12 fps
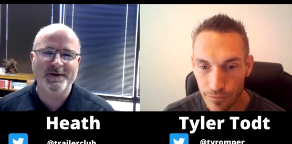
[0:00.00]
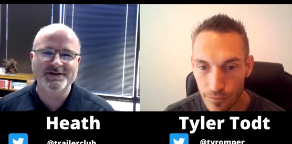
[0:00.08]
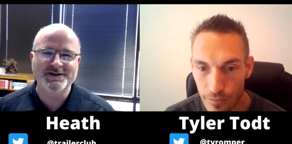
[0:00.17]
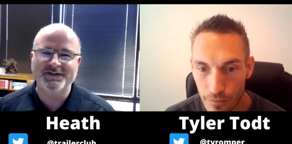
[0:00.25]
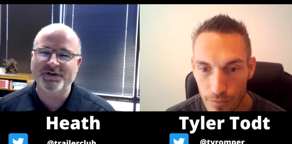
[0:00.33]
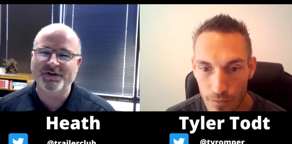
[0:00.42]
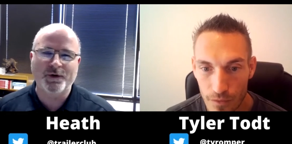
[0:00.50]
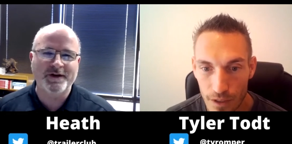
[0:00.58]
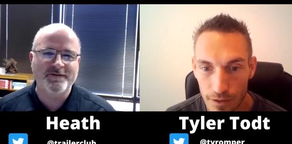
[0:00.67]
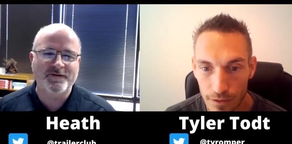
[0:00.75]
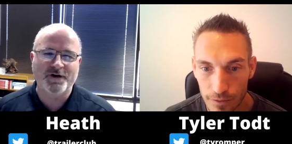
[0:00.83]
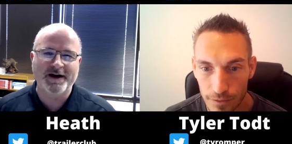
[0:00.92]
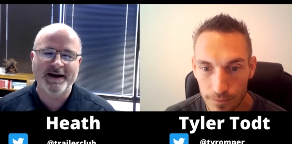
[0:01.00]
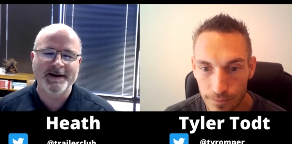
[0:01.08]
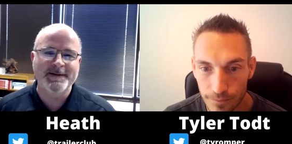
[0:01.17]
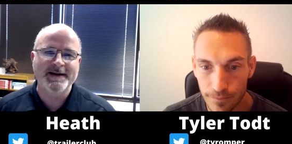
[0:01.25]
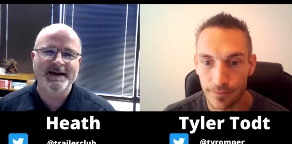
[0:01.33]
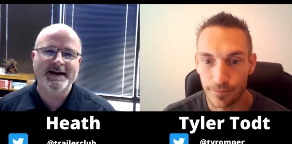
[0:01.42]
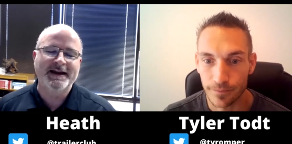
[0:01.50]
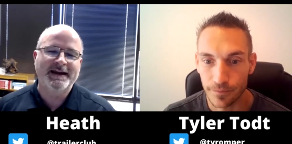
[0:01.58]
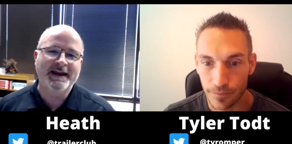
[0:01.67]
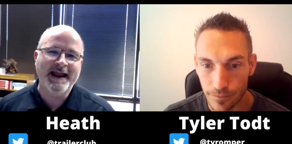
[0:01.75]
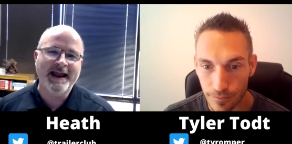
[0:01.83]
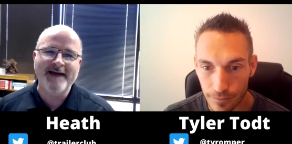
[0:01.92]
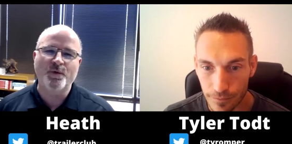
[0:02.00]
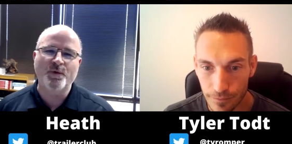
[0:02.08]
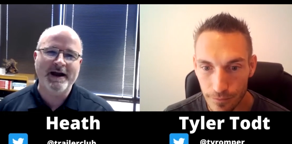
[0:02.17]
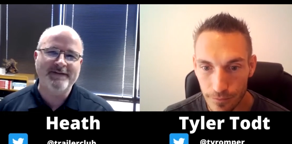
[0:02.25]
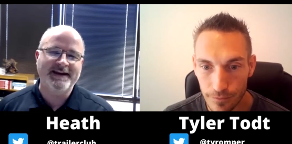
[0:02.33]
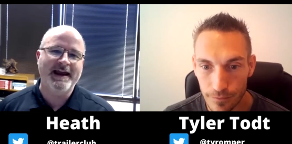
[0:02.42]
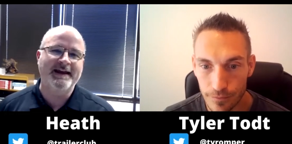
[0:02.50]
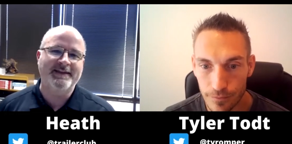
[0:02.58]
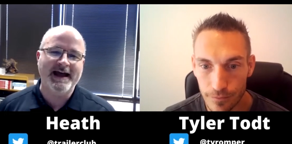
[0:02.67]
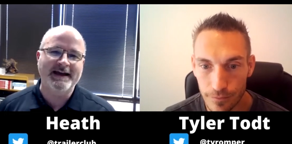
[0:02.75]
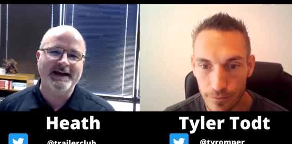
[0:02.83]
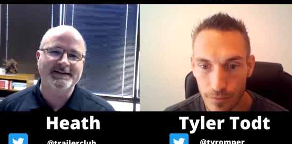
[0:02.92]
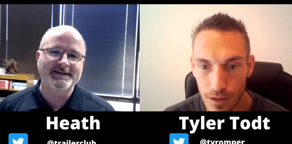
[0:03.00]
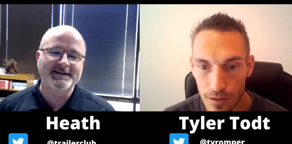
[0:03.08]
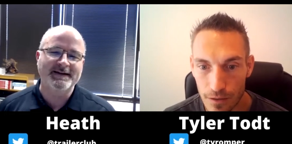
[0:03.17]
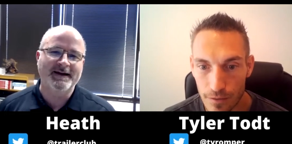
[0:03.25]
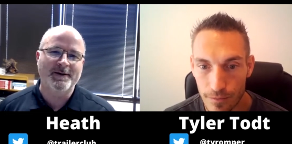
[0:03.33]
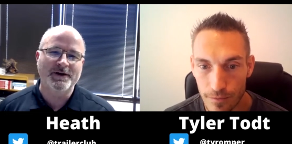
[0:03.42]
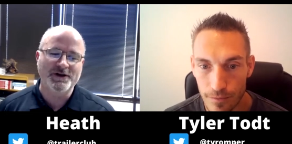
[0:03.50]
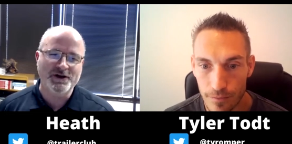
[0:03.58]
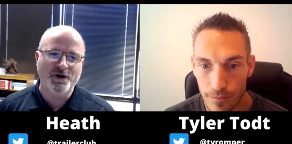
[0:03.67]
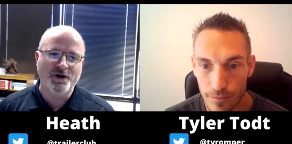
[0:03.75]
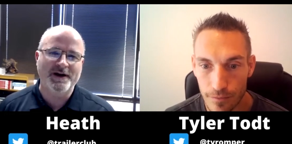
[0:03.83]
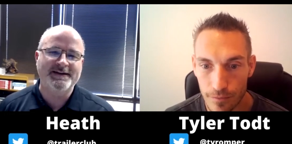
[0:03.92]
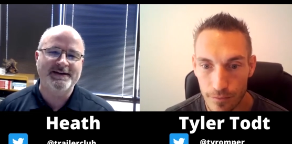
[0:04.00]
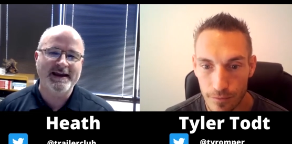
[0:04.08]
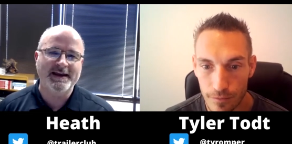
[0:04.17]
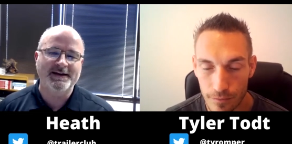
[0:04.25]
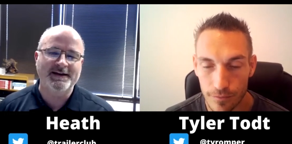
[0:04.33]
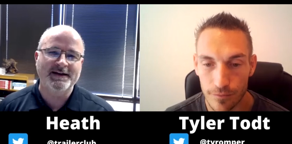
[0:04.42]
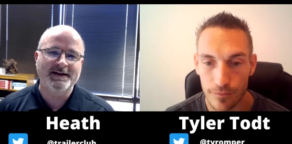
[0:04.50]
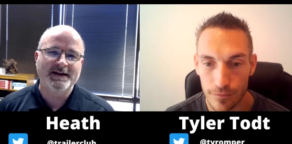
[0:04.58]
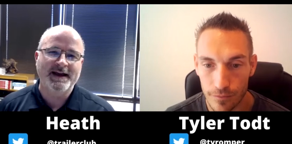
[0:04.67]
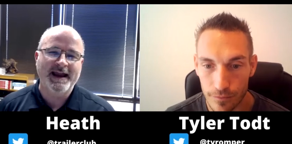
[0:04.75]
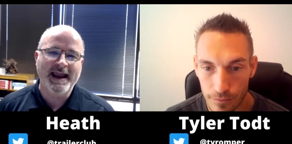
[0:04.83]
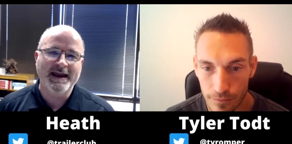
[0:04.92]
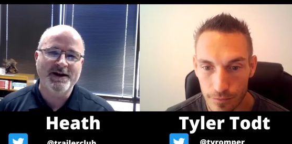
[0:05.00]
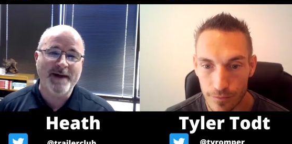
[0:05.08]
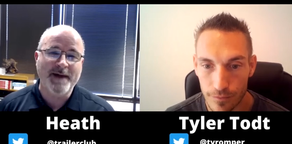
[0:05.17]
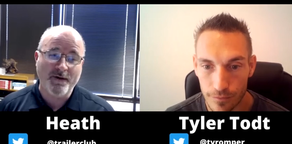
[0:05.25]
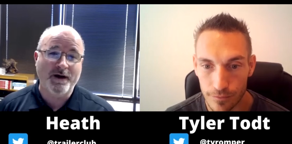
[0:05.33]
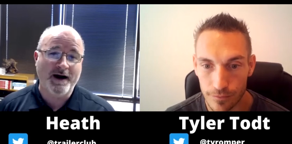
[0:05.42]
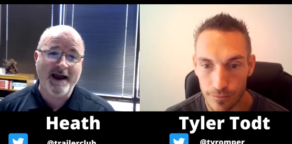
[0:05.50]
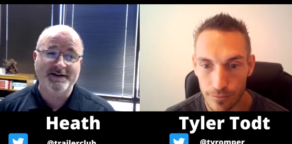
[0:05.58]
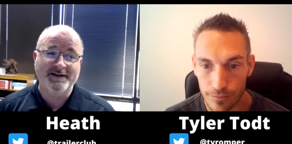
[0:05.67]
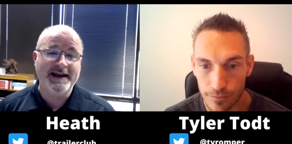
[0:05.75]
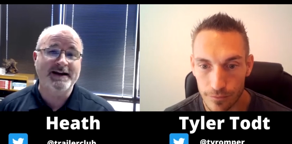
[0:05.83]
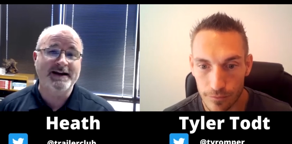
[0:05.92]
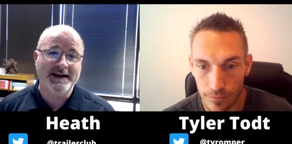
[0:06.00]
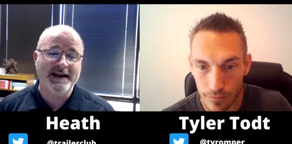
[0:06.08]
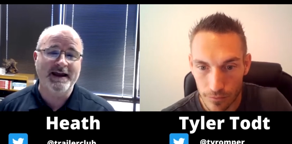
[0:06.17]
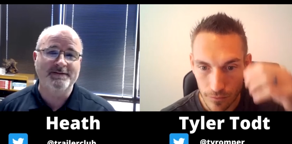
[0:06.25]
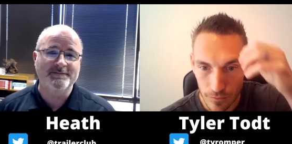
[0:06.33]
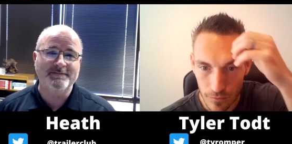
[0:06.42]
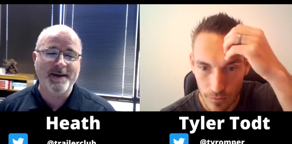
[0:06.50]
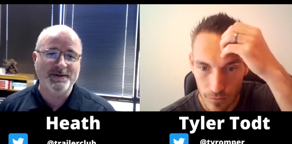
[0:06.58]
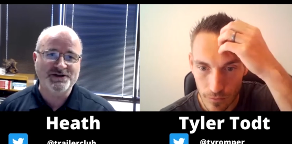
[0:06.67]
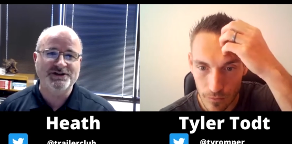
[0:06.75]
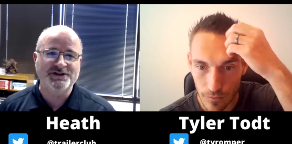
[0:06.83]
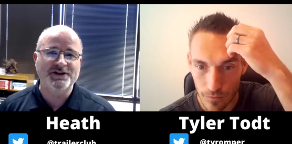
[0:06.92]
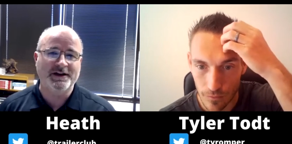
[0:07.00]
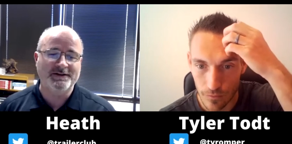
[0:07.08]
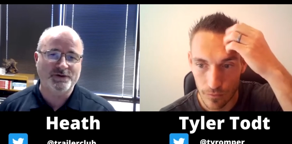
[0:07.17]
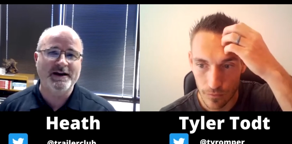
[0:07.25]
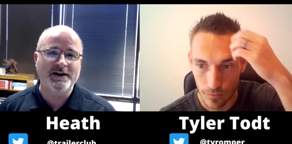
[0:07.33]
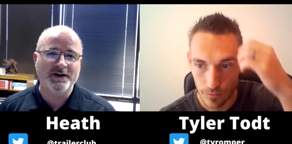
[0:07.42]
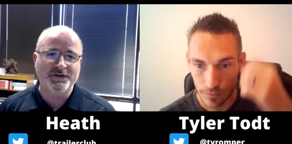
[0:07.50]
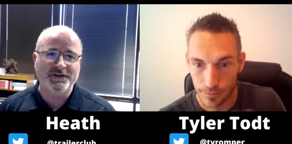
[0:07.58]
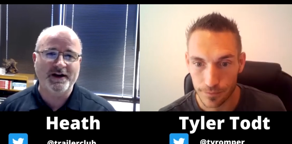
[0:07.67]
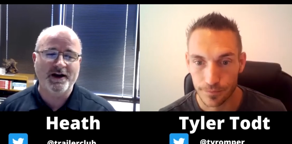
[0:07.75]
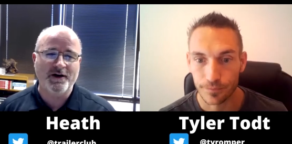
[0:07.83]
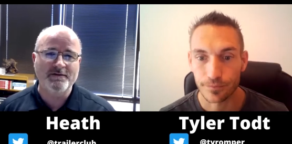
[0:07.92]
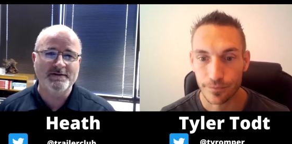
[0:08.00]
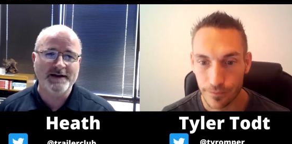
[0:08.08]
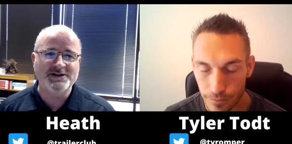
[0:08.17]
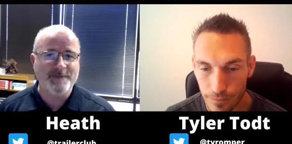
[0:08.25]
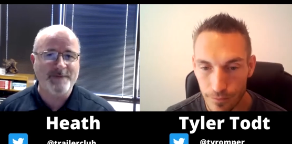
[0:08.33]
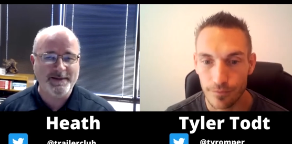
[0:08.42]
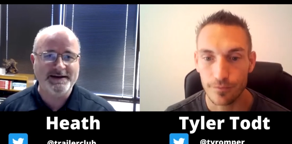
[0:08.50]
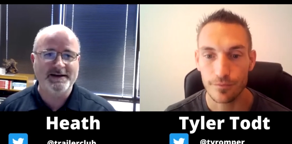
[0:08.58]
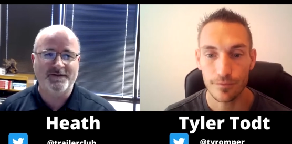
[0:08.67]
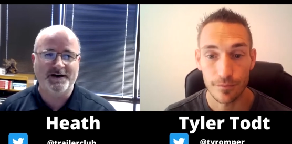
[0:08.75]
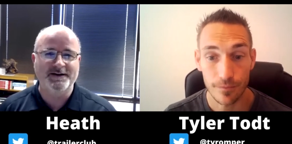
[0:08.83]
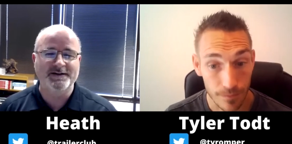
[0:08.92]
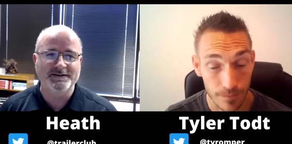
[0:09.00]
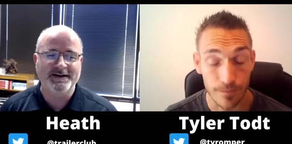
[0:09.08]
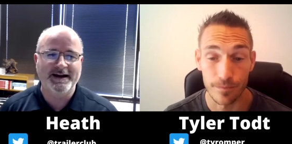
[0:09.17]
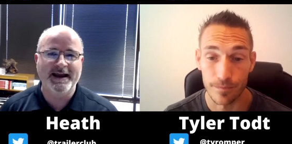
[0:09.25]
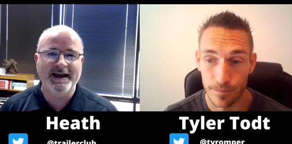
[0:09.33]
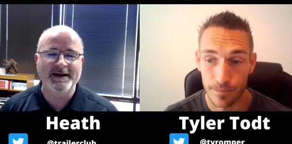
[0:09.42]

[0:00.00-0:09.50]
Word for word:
Speaker 1: It's totally free. You can have your wife take that. Um, you go ahead and take it. And you might want to have her take it again. Maybe she took it 20 years ago and she might be different today.